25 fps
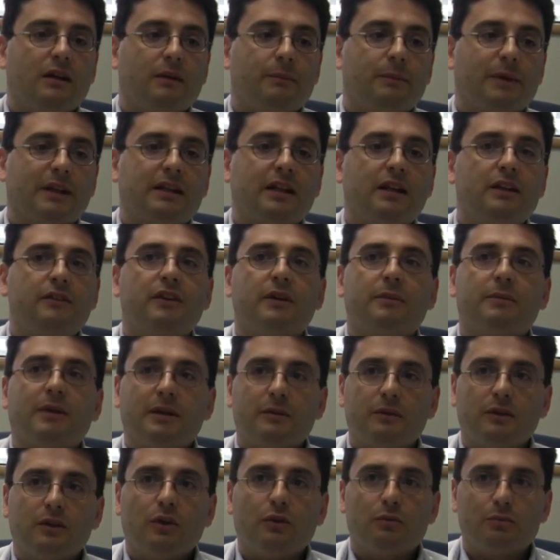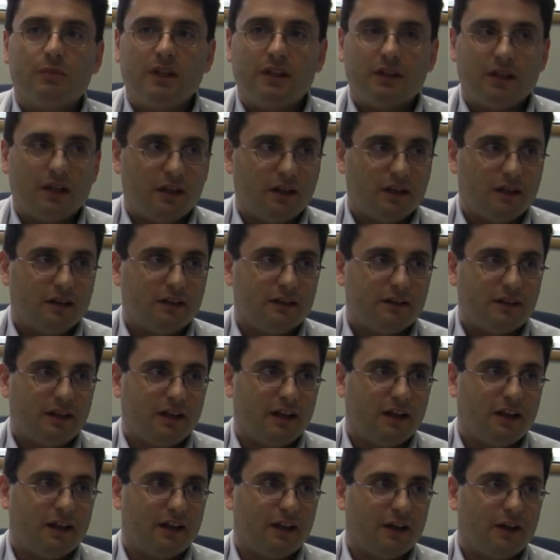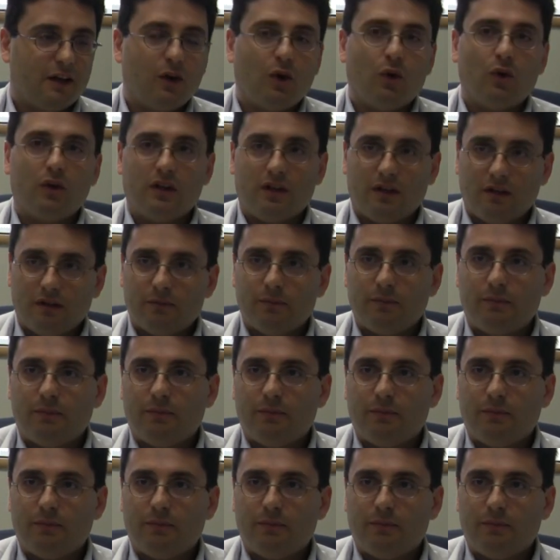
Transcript: But the liver might not be the, the only